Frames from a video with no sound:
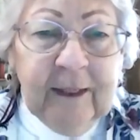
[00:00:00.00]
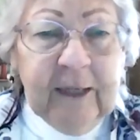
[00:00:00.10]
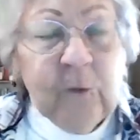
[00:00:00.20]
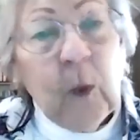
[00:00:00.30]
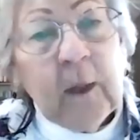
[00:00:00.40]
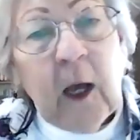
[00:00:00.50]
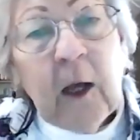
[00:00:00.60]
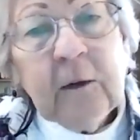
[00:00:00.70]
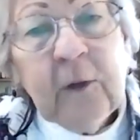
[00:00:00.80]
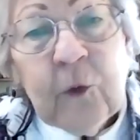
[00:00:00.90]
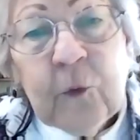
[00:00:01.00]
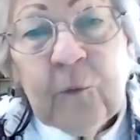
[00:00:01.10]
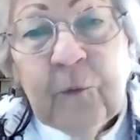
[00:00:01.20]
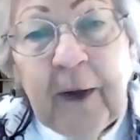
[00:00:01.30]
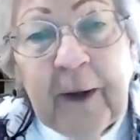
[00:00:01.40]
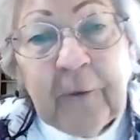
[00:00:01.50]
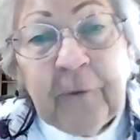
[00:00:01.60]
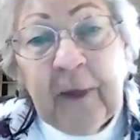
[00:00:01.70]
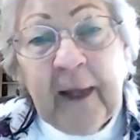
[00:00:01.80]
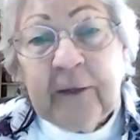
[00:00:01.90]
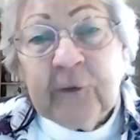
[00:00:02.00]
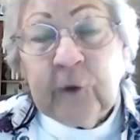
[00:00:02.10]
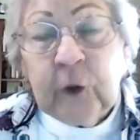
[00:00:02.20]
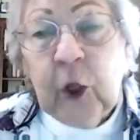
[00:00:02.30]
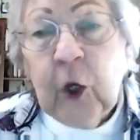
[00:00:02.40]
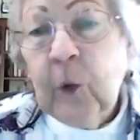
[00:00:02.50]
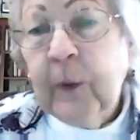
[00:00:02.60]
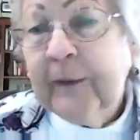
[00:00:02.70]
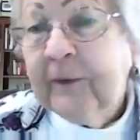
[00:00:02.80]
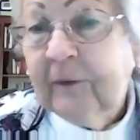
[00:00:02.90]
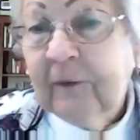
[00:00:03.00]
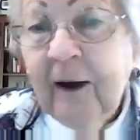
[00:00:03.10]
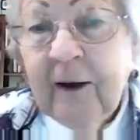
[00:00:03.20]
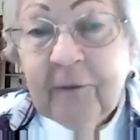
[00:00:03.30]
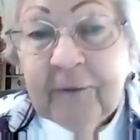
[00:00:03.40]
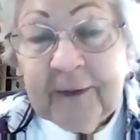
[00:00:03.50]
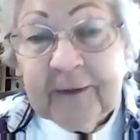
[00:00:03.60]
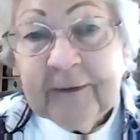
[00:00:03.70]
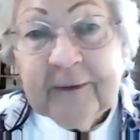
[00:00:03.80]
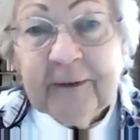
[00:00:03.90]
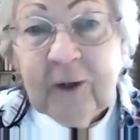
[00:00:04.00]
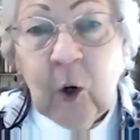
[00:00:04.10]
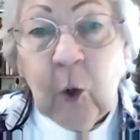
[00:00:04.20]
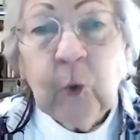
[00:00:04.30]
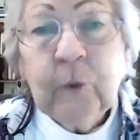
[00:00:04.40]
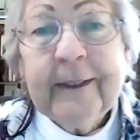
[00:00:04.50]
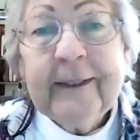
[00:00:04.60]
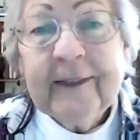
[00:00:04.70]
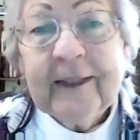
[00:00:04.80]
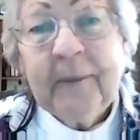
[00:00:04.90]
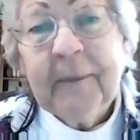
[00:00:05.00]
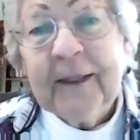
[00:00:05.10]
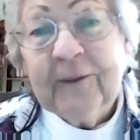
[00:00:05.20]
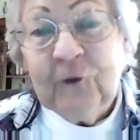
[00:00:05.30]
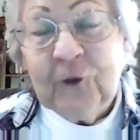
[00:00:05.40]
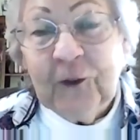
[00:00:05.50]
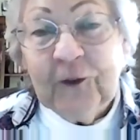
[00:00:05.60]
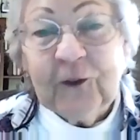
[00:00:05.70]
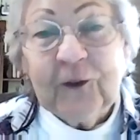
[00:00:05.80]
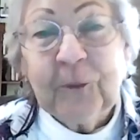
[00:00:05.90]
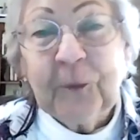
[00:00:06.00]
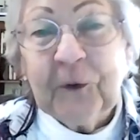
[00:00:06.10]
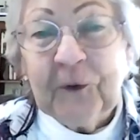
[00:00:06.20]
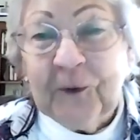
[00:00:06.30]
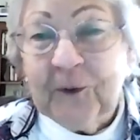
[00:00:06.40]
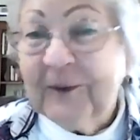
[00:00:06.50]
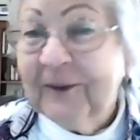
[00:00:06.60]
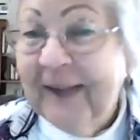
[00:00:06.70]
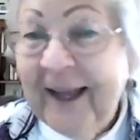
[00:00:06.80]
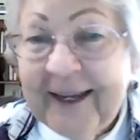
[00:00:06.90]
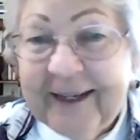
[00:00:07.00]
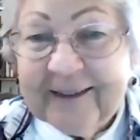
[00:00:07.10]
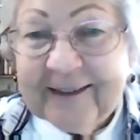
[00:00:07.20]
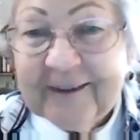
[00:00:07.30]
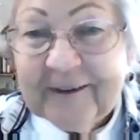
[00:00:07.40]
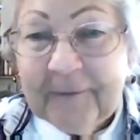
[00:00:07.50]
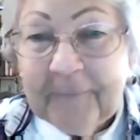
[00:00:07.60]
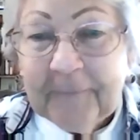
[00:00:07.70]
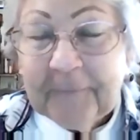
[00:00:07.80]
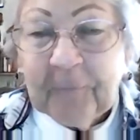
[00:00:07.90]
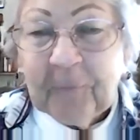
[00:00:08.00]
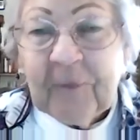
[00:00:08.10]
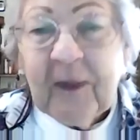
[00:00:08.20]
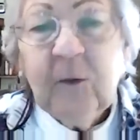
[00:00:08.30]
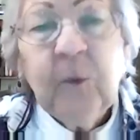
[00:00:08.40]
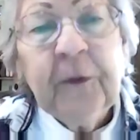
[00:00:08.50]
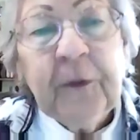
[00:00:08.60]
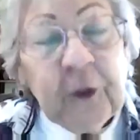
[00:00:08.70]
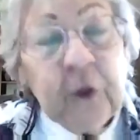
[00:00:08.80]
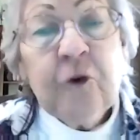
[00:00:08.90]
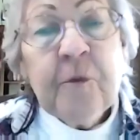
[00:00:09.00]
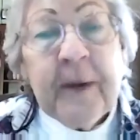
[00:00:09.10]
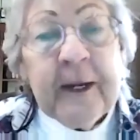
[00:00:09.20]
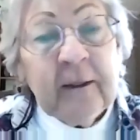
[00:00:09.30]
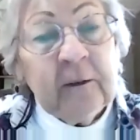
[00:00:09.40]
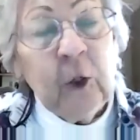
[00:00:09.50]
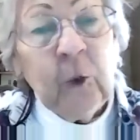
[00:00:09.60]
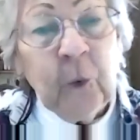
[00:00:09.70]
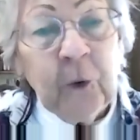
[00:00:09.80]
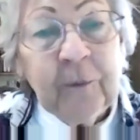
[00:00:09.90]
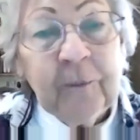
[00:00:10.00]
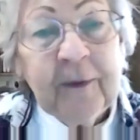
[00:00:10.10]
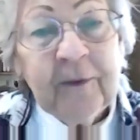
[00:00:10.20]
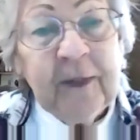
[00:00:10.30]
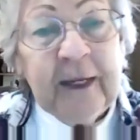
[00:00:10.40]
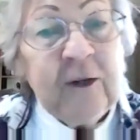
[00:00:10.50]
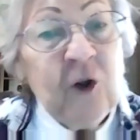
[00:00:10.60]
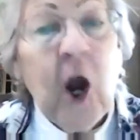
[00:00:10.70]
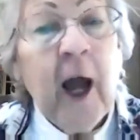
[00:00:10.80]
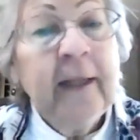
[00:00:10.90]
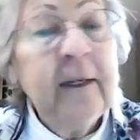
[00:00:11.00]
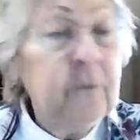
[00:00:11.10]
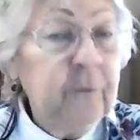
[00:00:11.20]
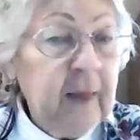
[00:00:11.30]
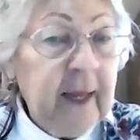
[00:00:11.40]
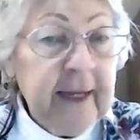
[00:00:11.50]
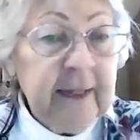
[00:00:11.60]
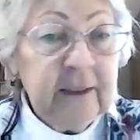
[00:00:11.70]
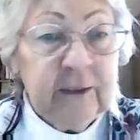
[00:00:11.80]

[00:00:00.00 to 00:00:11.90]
And while all known fireflies glow as larvae, only some adults produce light. With the European glowworm, the non-flying